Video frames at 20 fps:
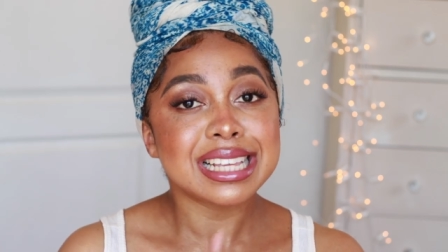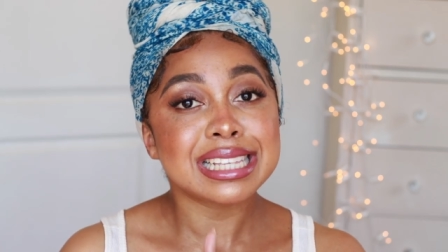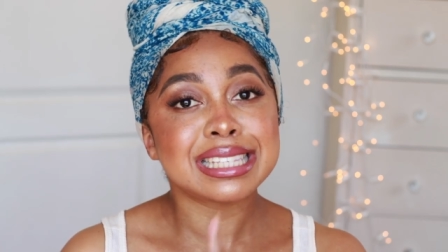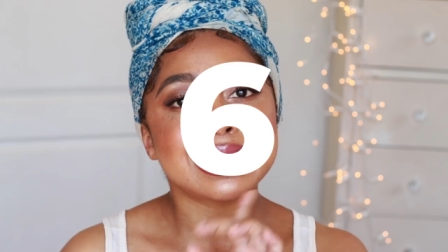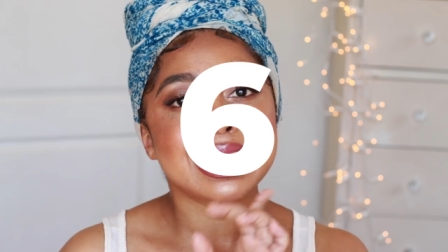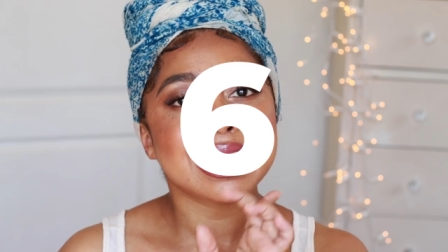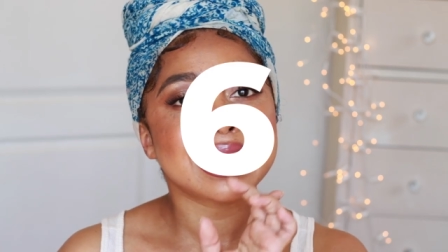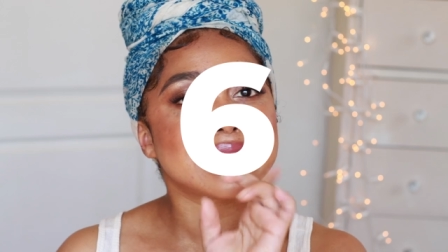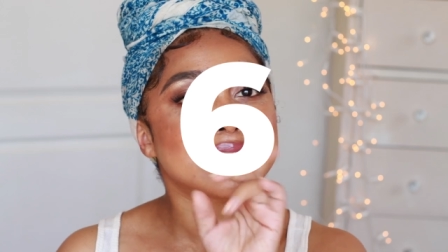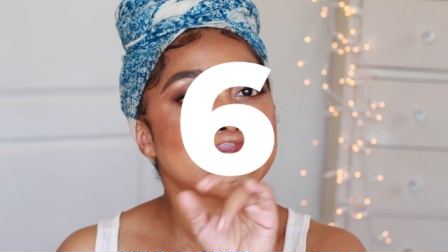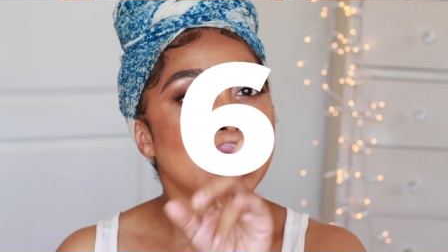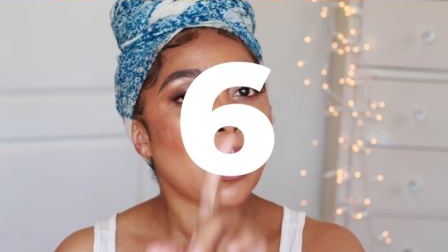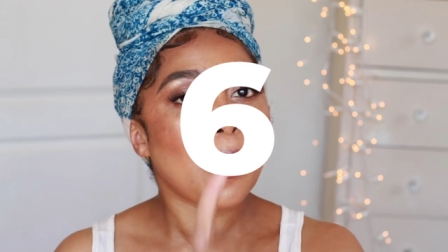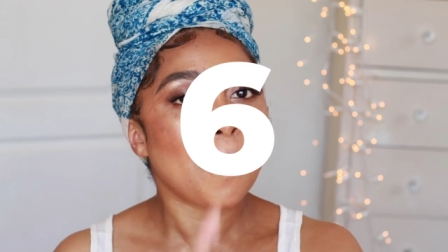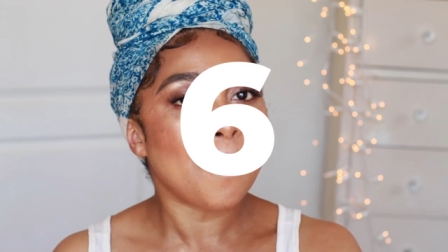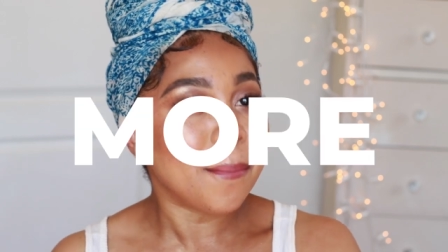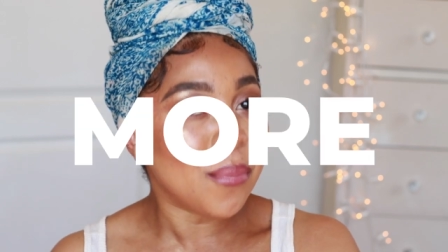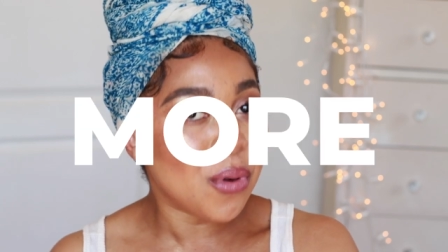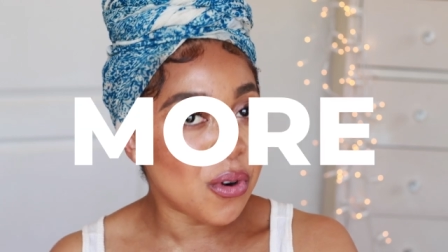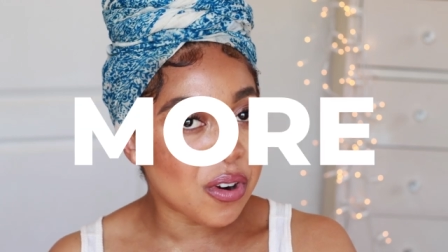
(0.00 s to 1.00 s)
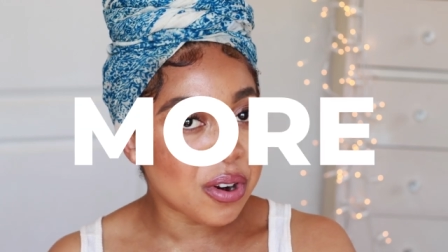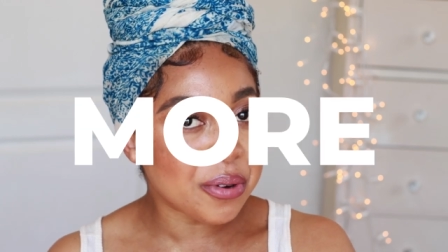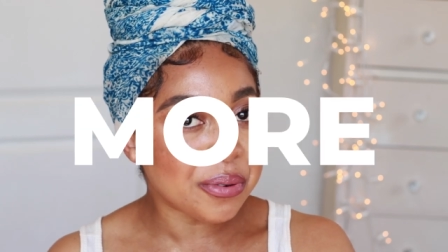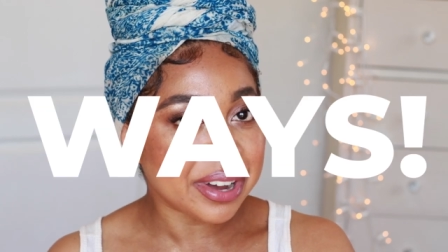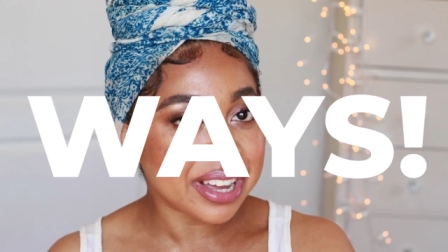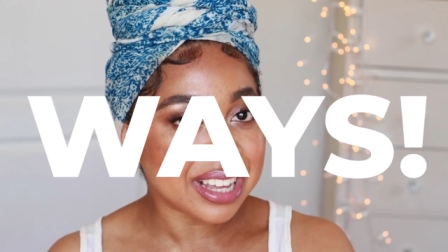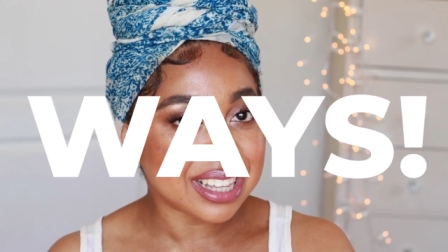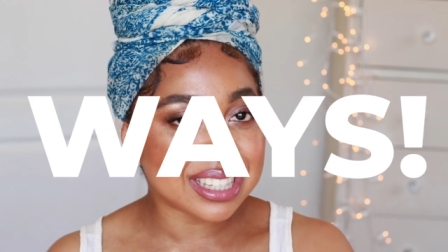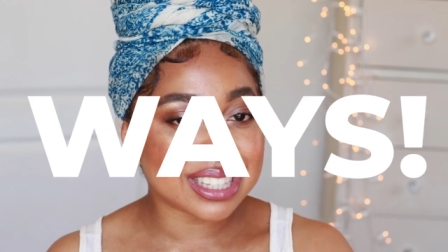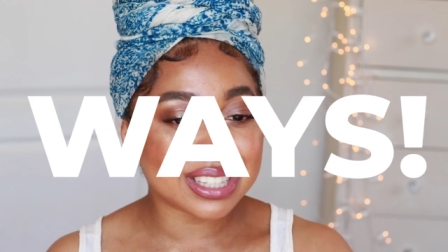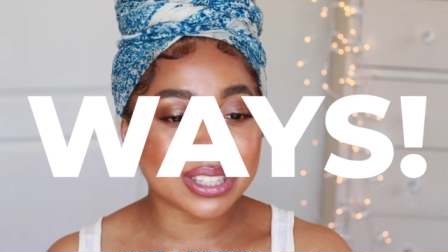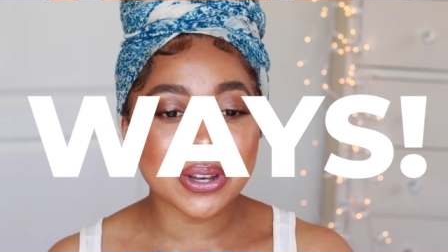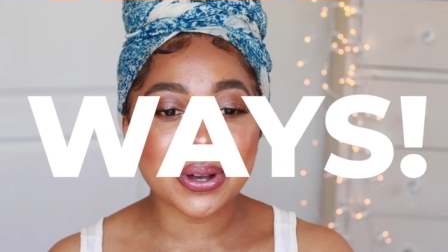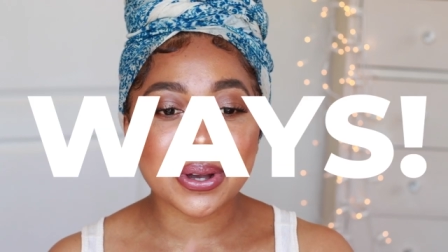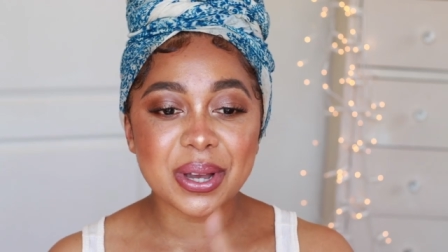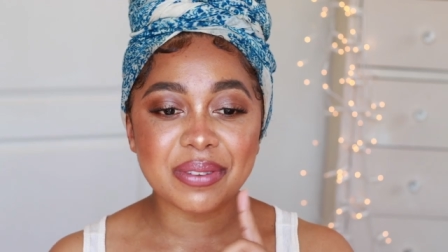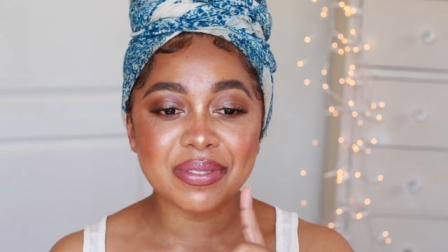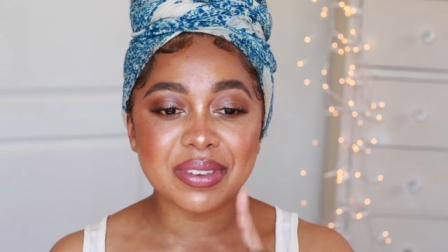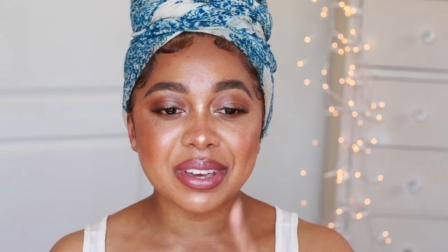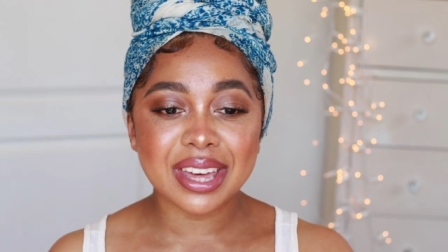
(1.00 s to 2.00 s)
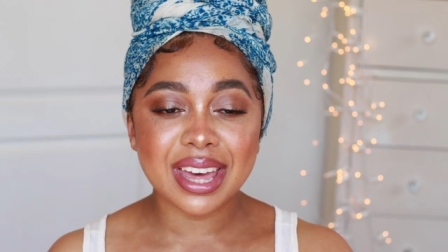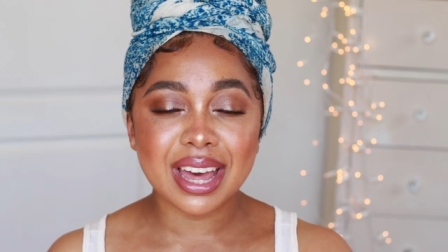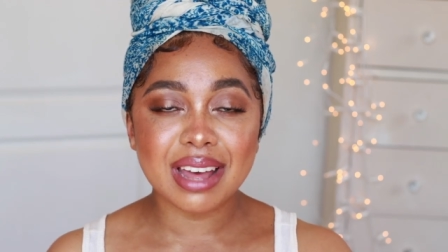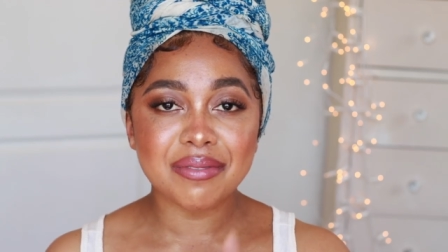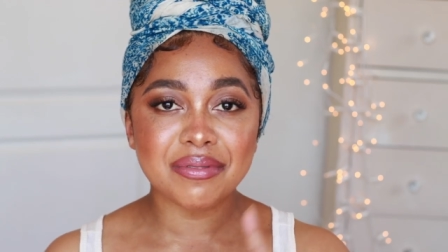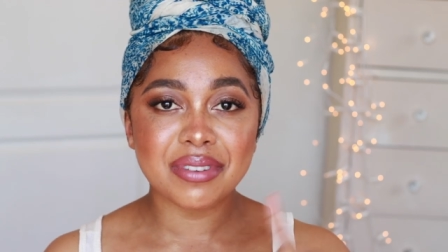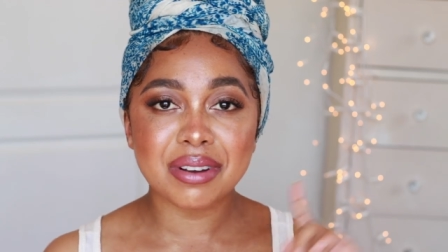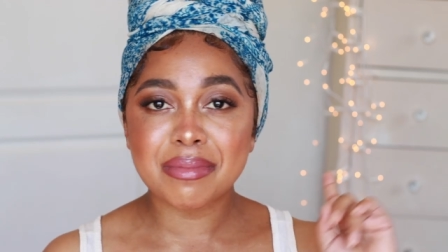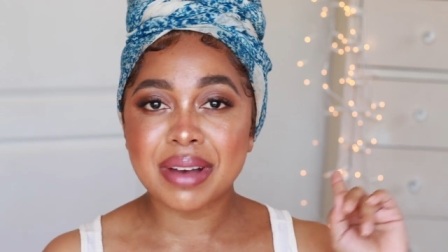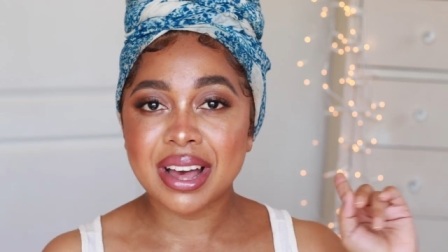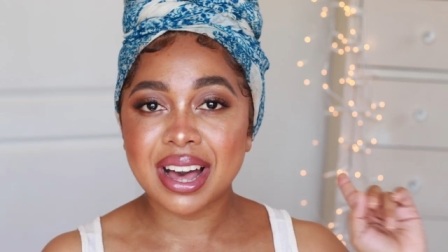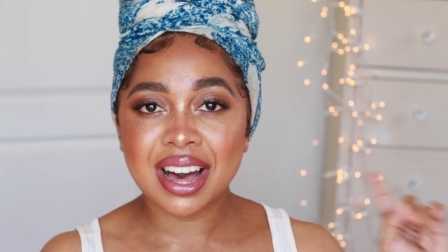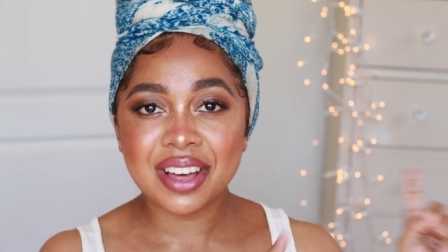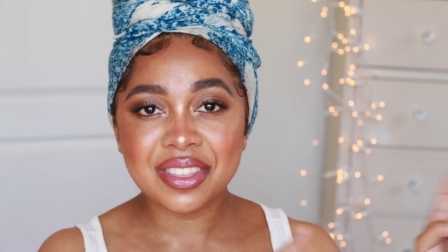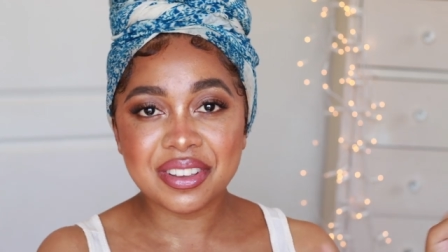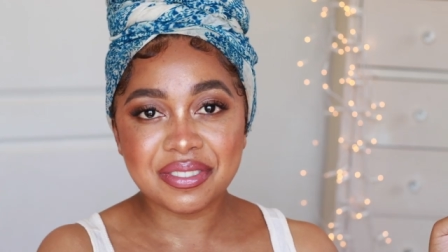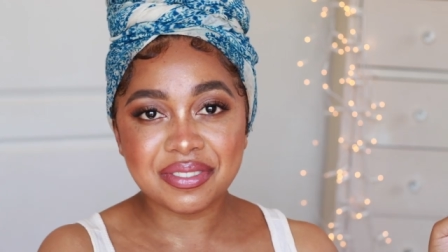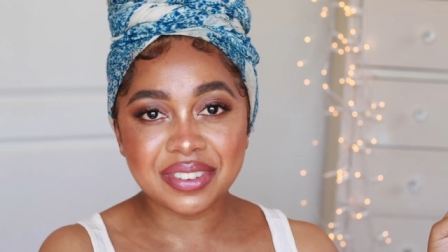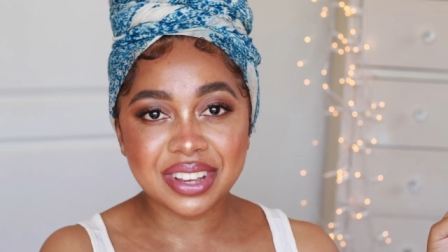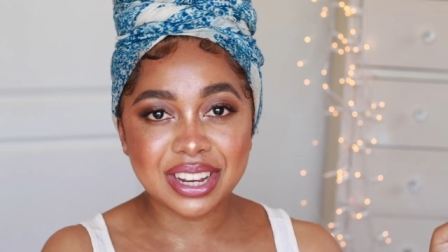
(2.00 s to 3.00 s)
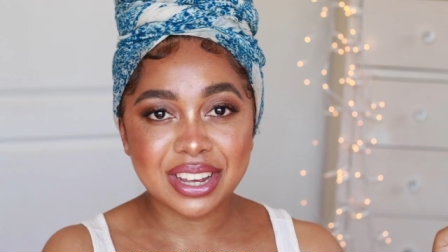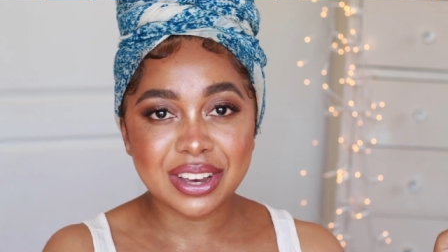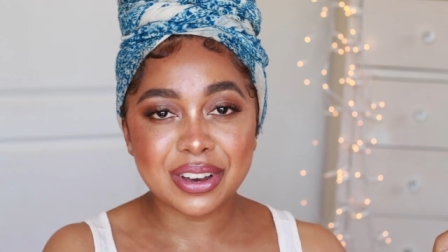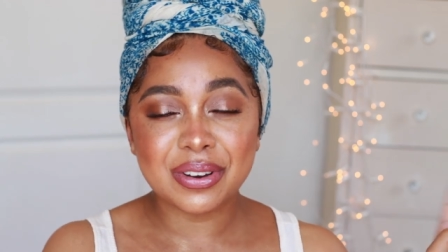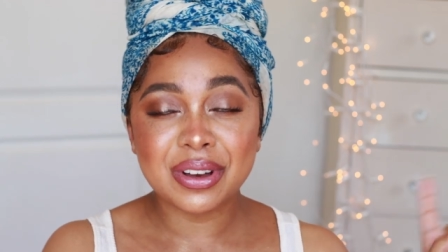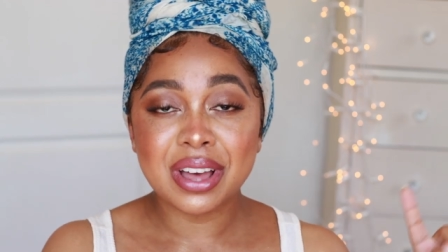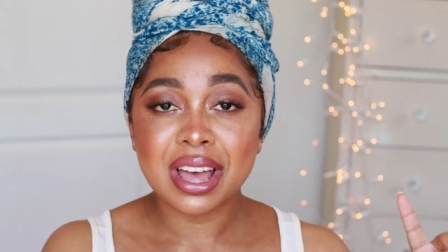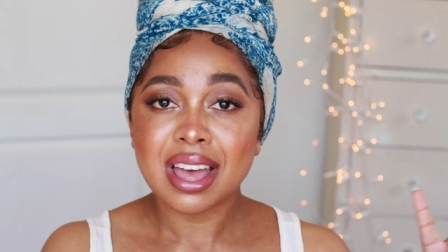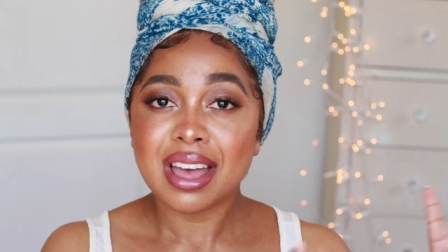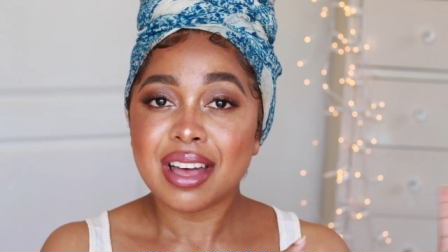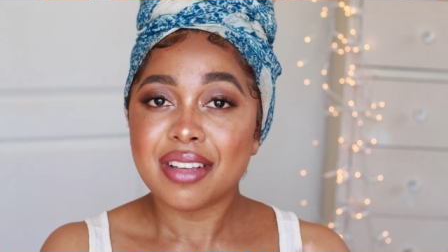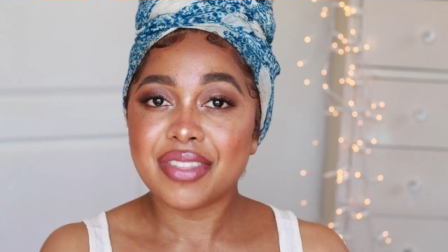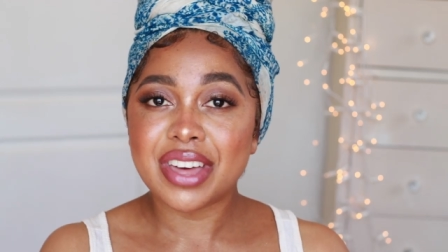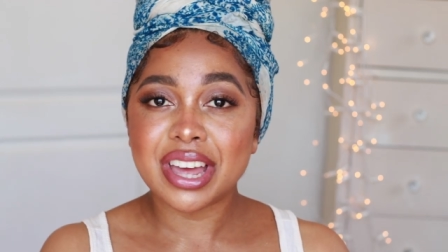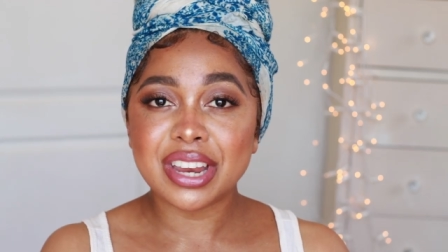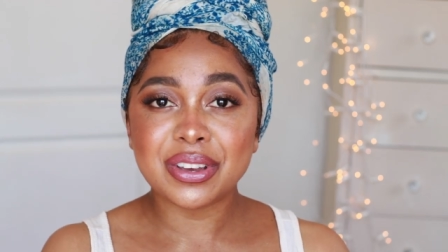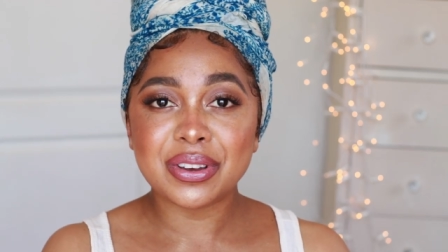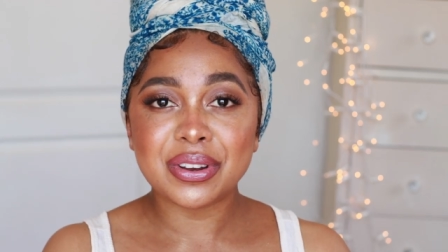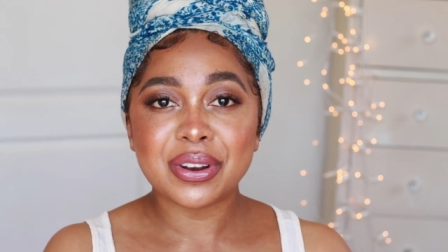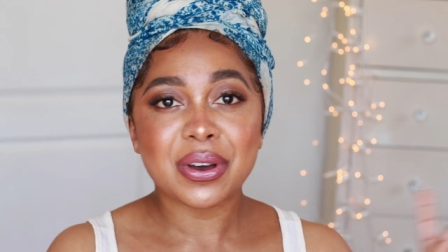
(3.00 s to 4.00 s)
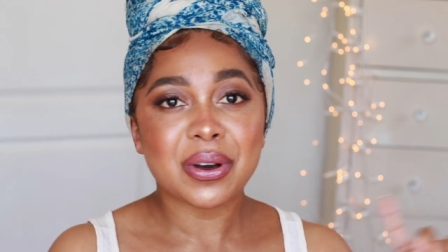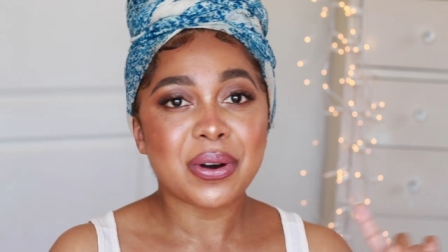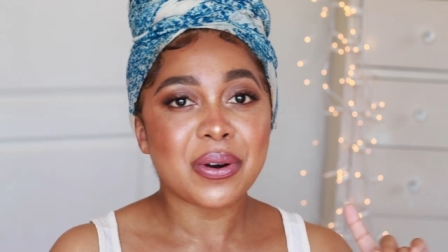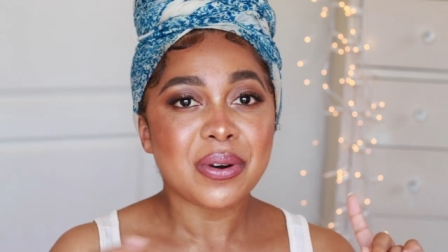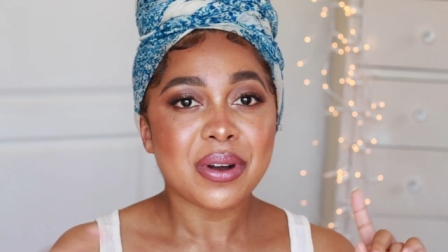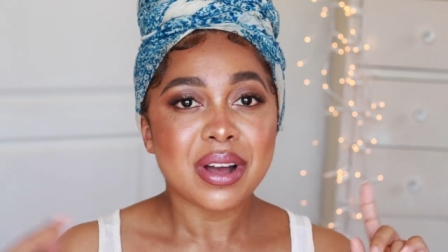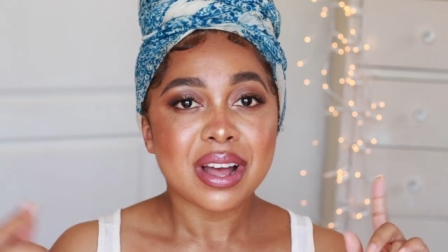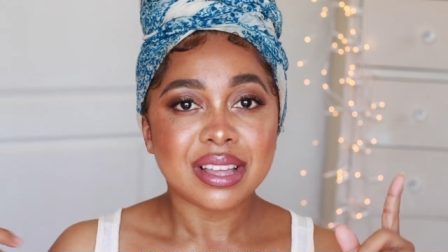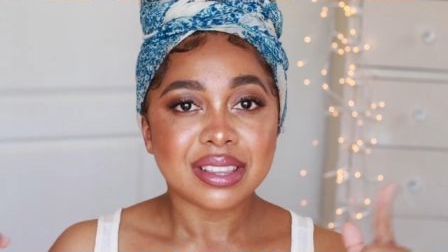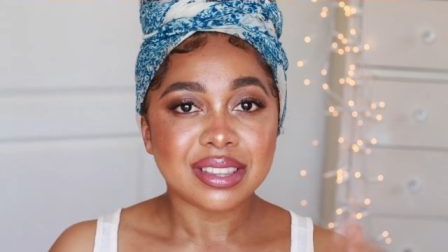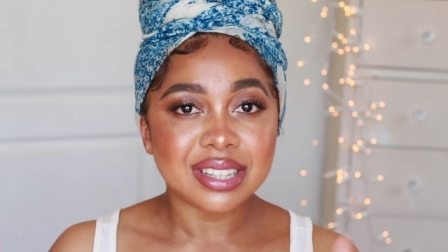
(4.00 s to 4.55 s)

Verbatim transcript: Six more ways. So if you came from my other video, then you know